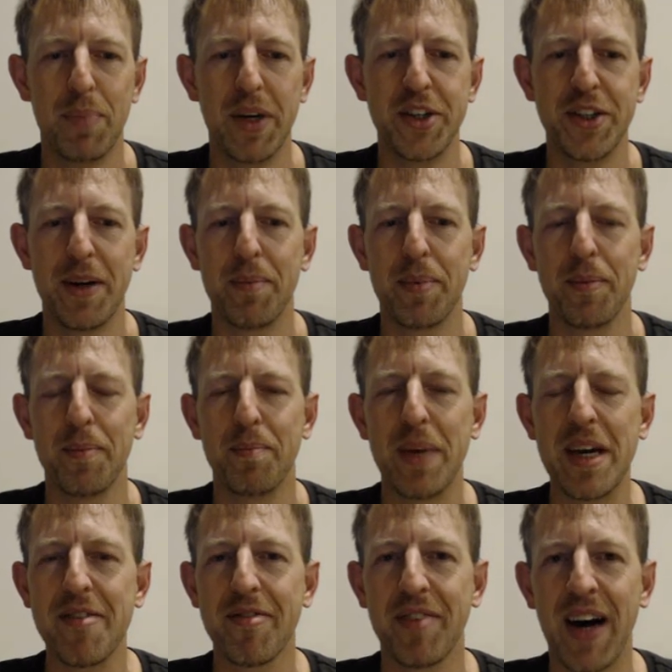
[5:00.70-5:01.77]
bishop
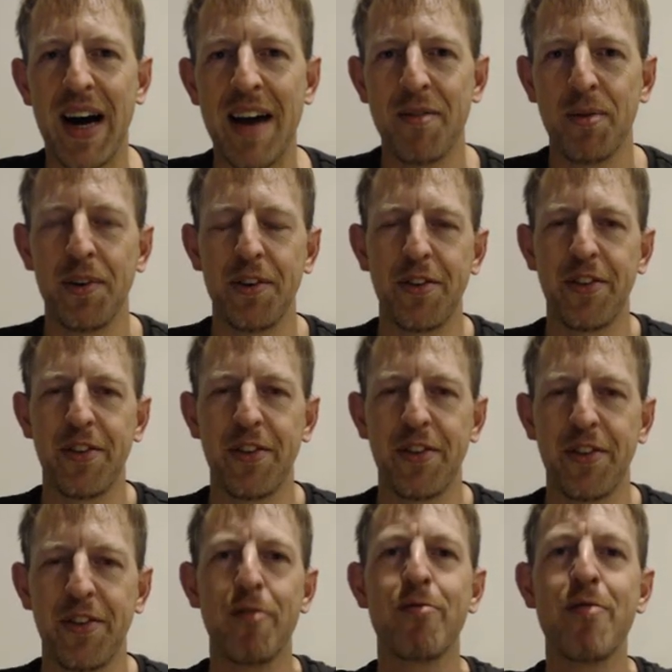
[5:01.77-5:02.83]
b5 was
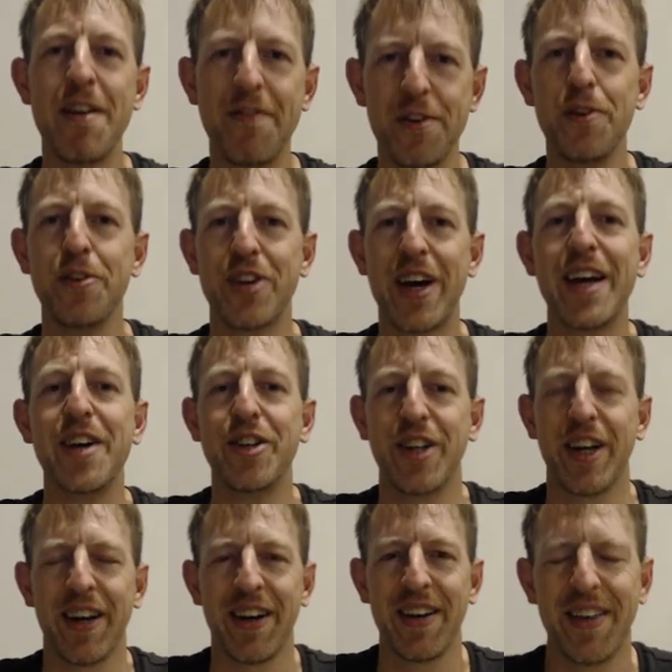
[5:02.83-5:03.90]
the
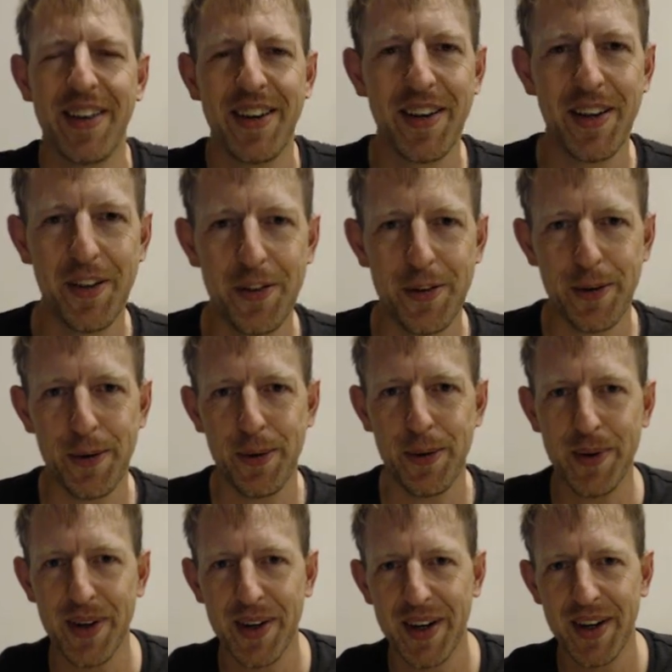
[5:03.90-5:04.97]
refutation
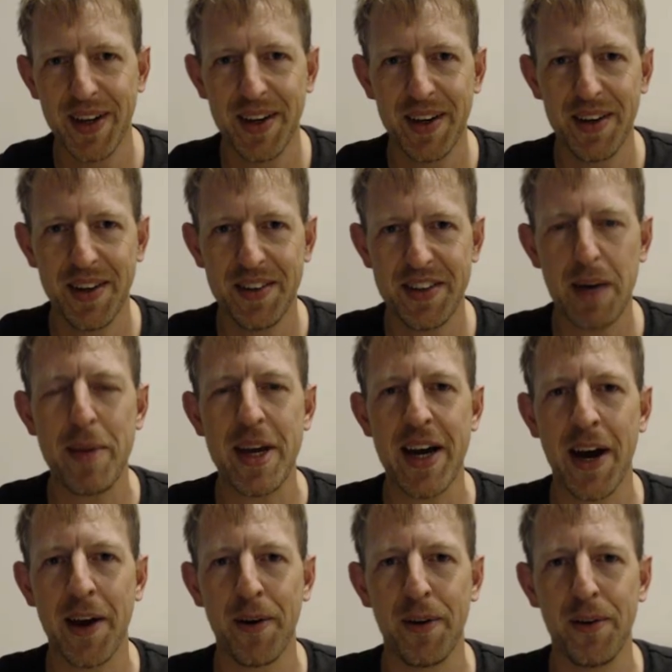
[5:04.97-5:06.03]
to
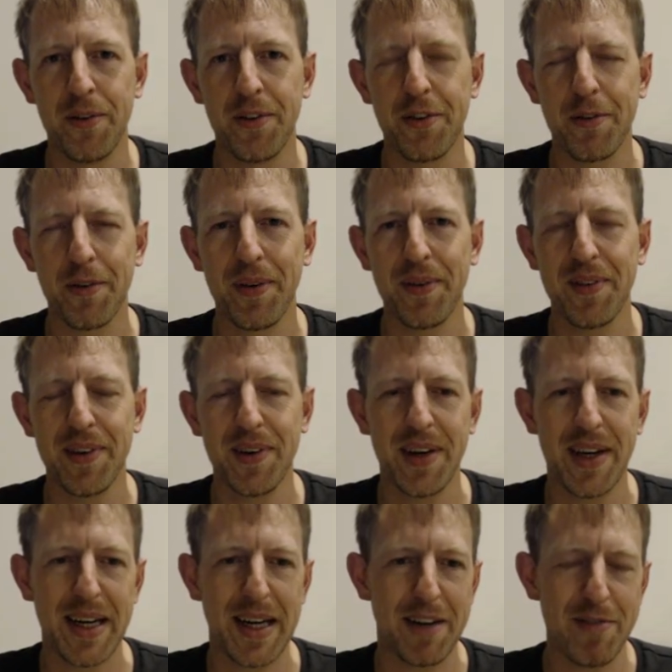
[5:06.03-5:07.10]
Damiano's
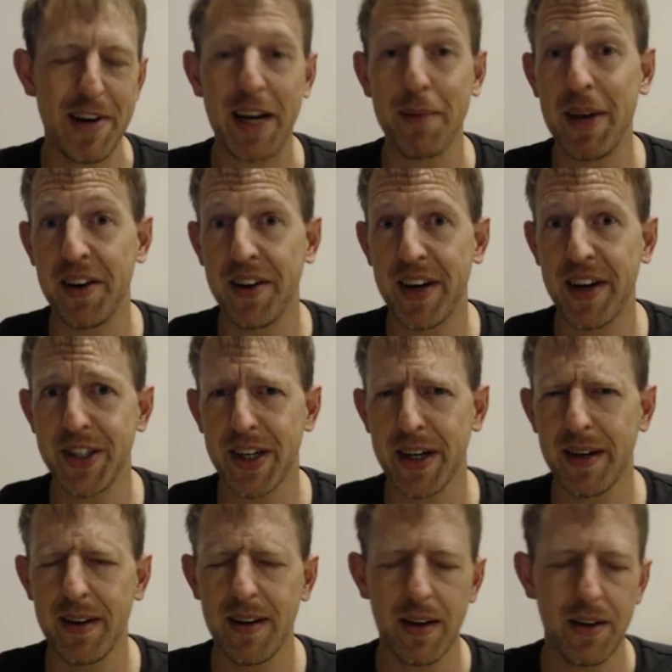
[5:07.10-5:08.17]
recommendation.
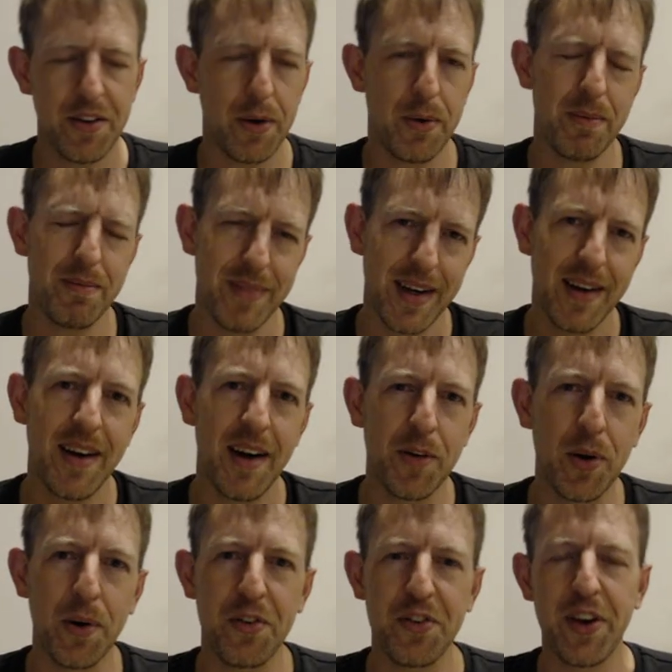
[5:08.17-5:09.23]
So, of
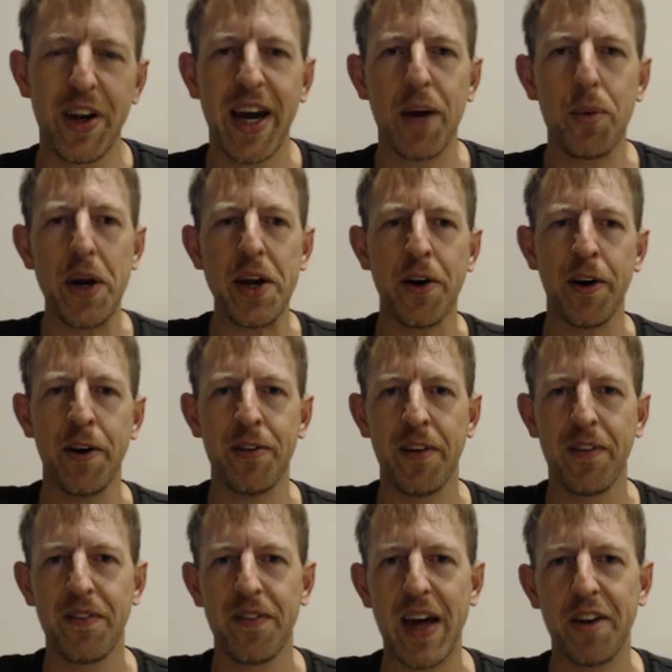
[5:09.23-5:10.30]
course, today we know
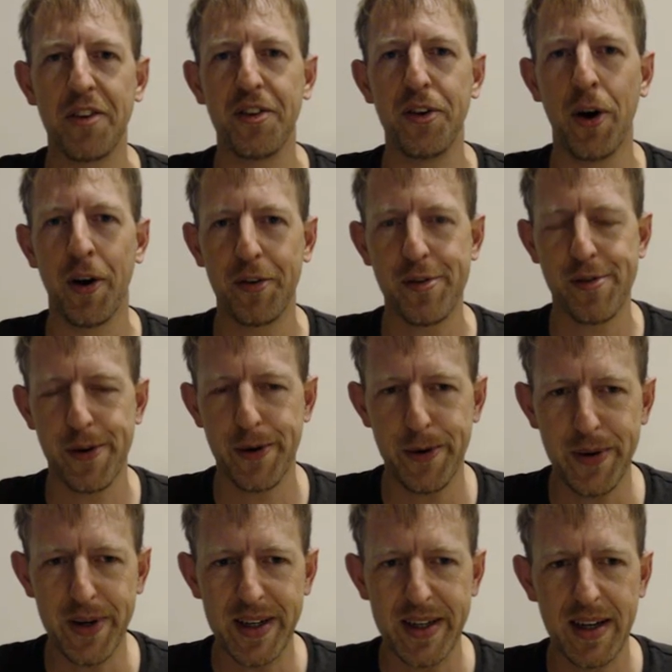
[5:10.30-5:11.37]
that that's not
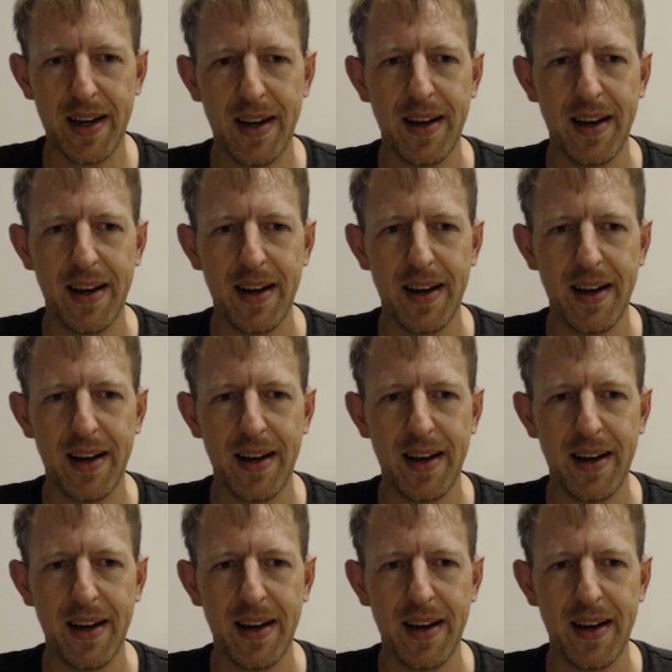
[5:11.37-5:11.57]
true.